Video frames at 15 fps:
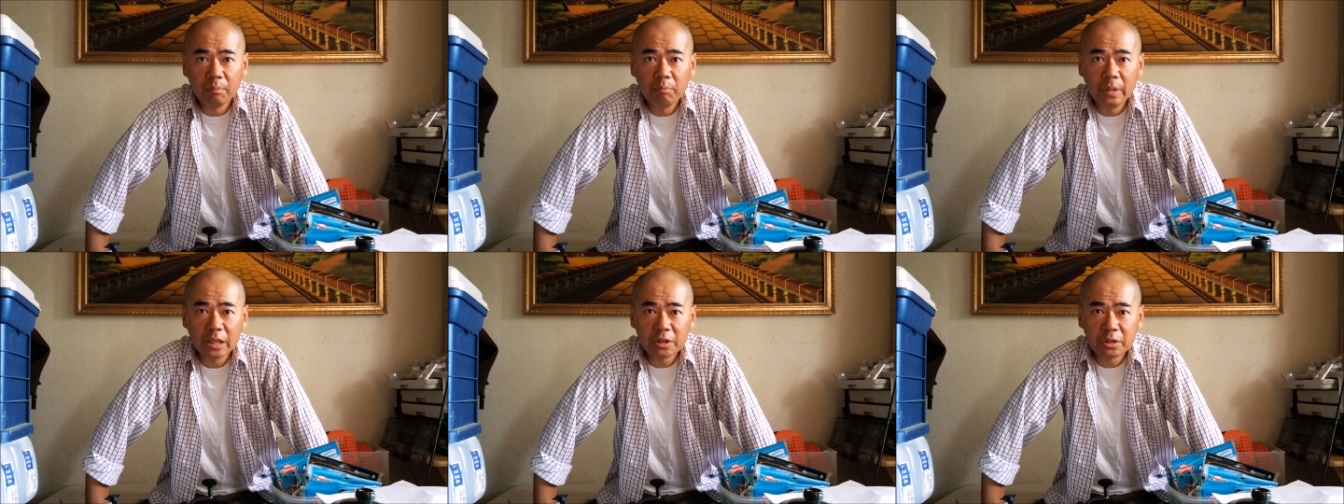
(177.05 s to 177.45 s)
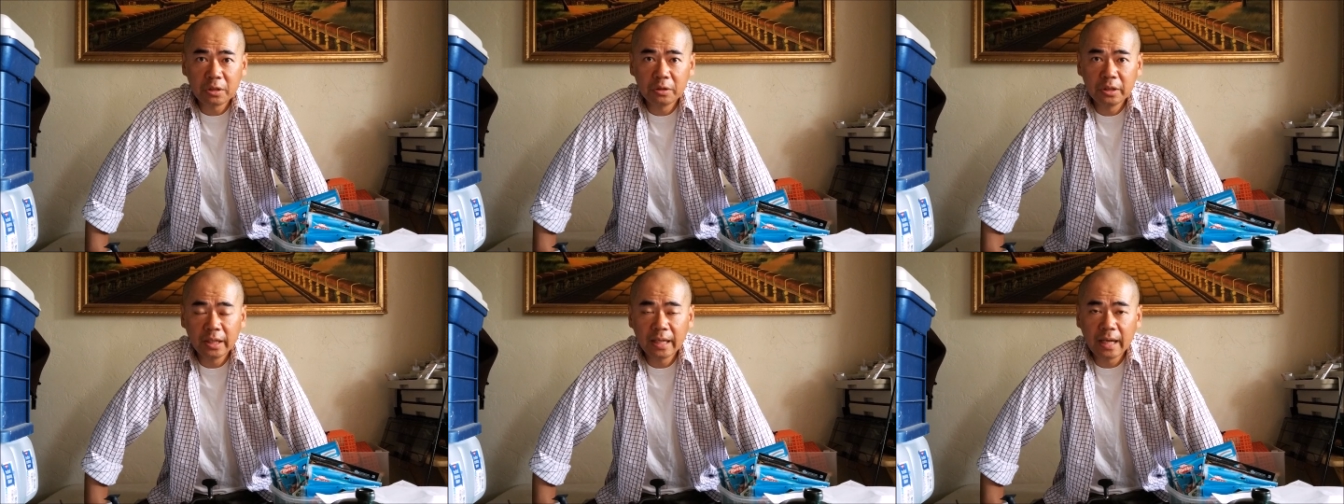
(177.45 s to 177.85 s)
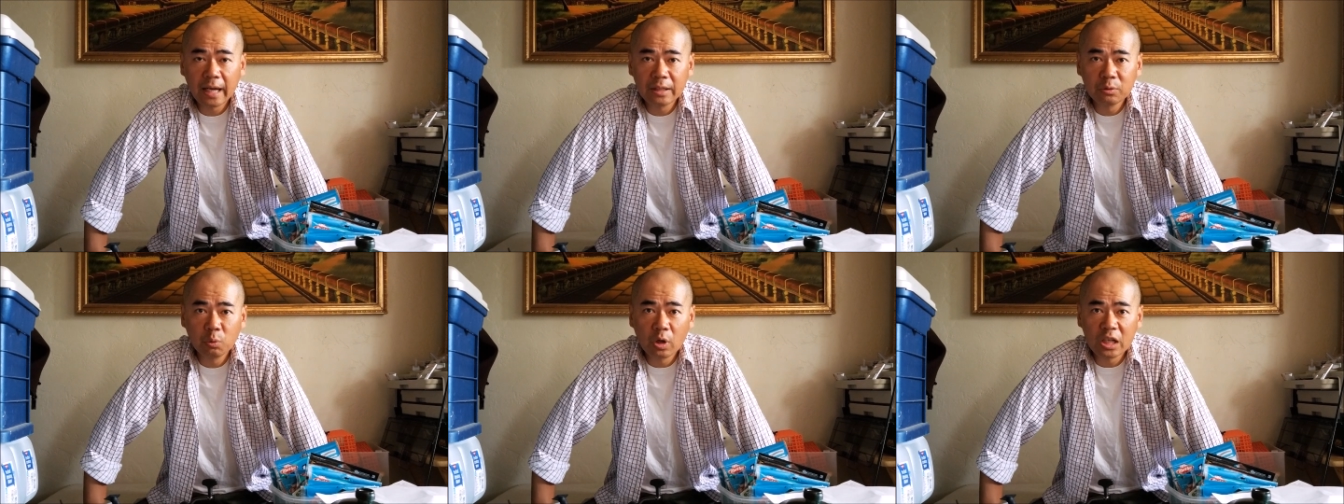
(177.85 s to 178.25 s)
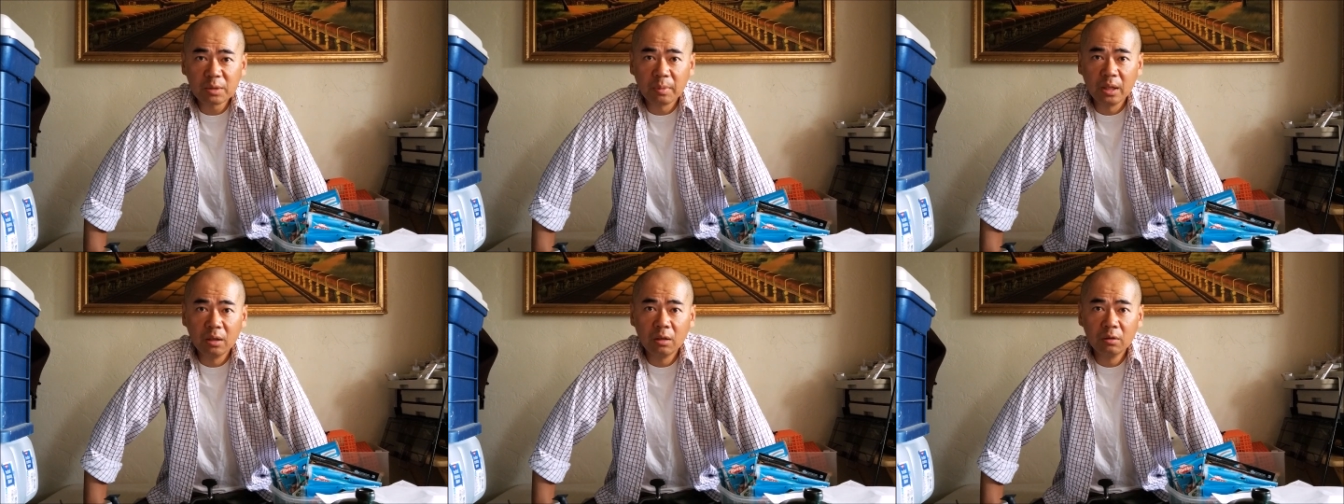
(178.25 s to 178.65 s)
make sure you guys watch
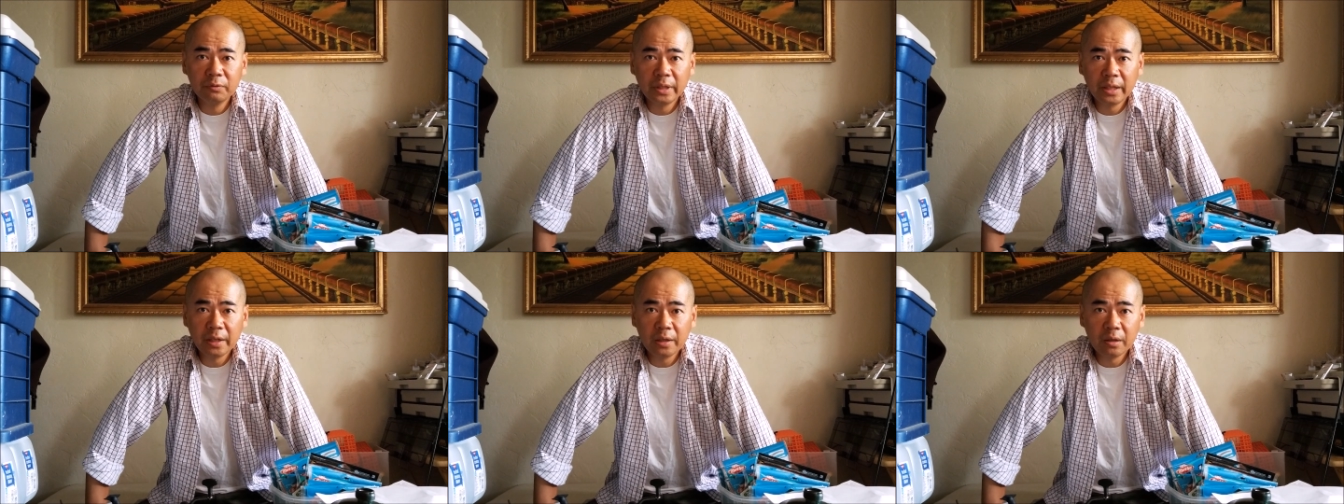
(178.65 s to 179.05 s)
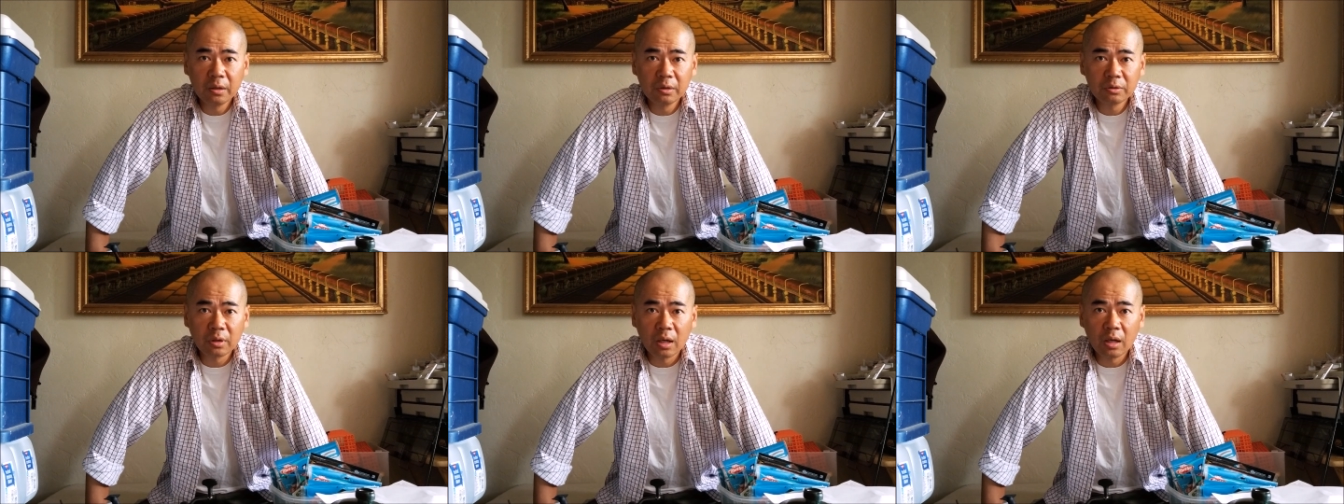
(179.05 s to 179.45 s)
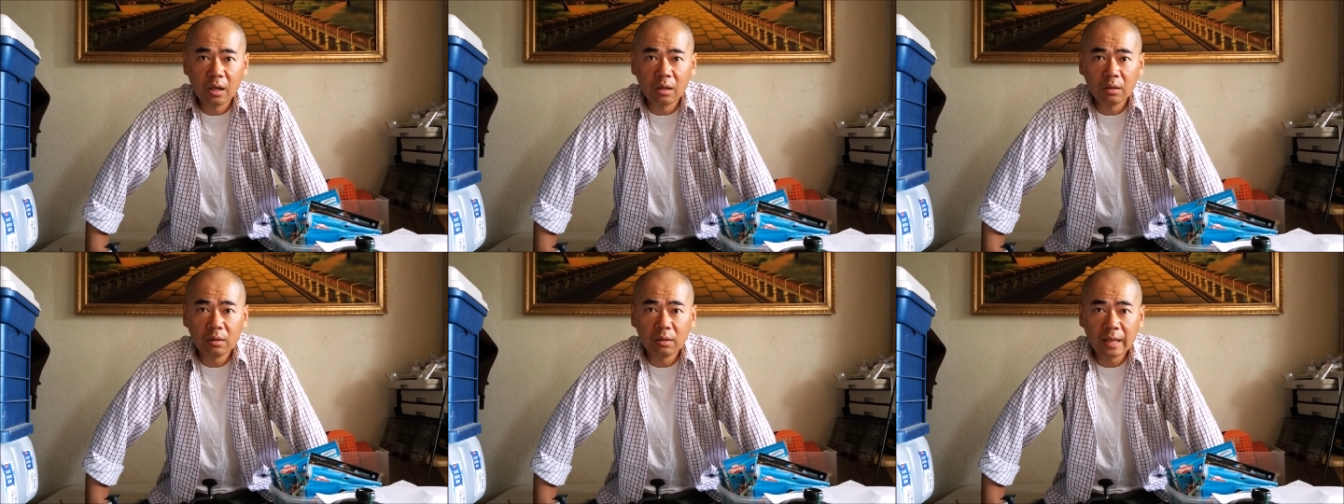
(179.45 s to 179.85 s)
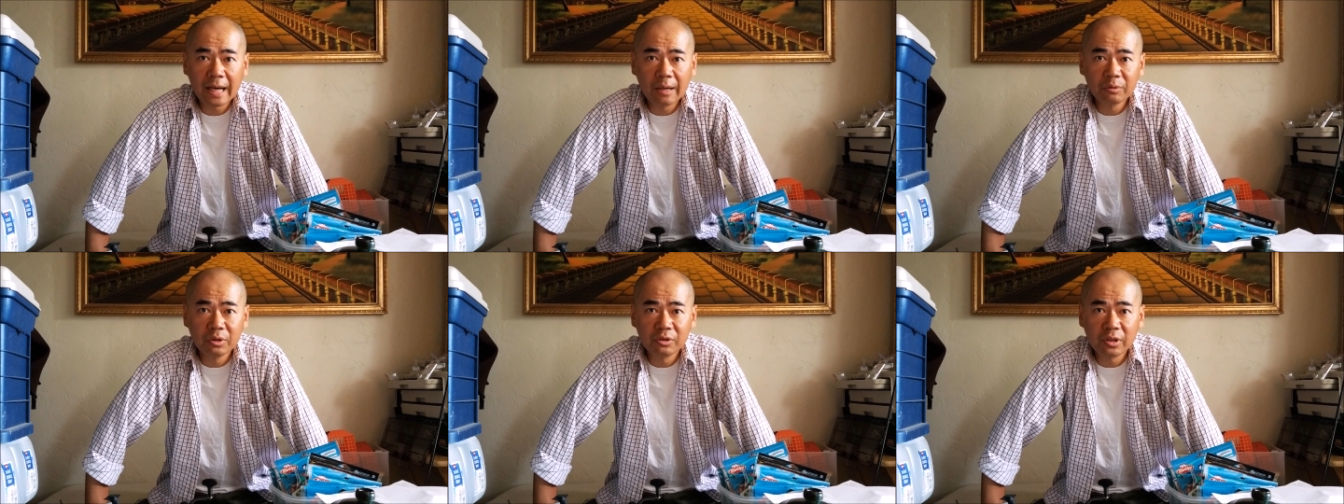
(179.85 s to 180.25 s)
my old videos on
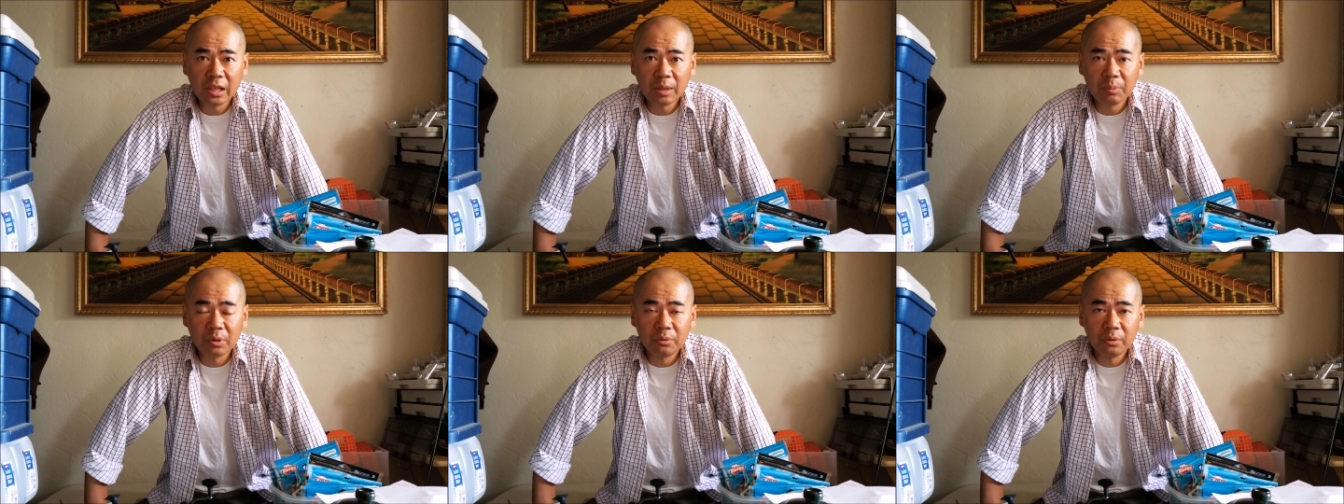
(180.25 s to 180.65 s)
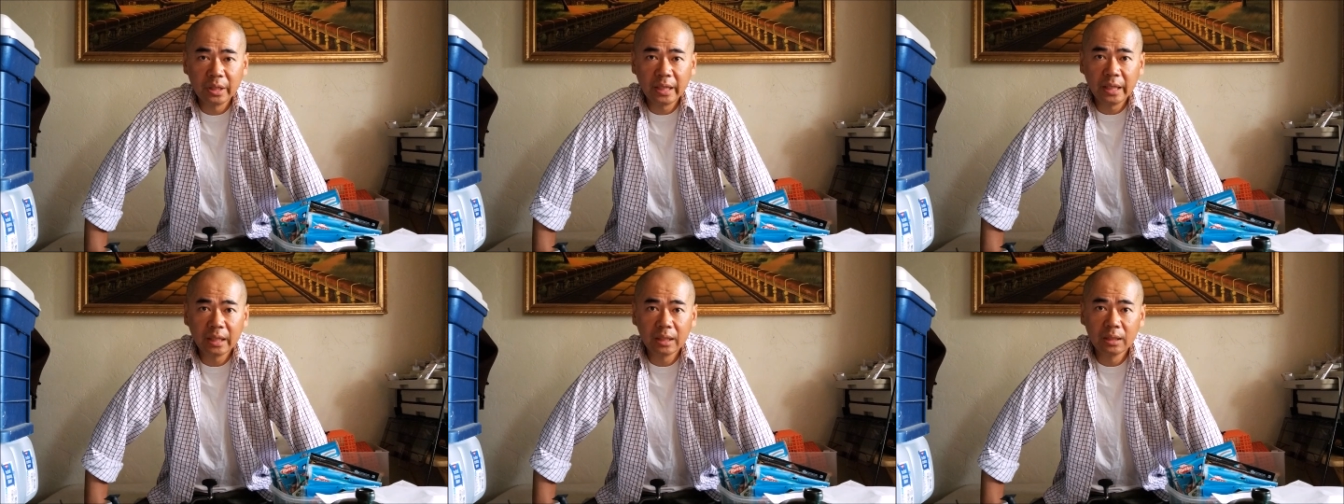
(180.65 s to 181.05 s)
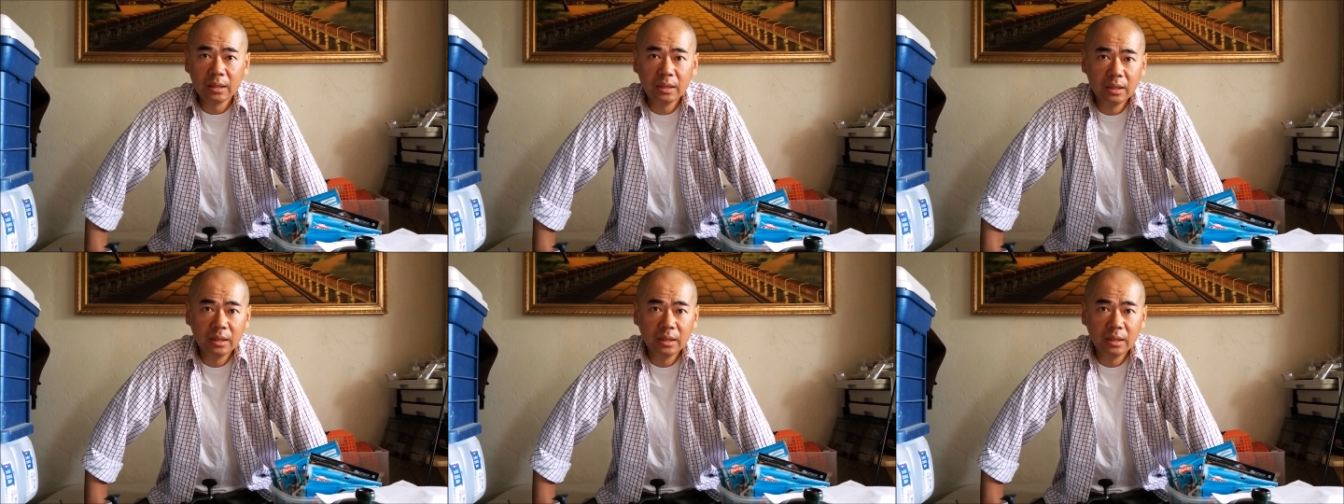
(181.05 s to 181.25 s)
how to set up a rig.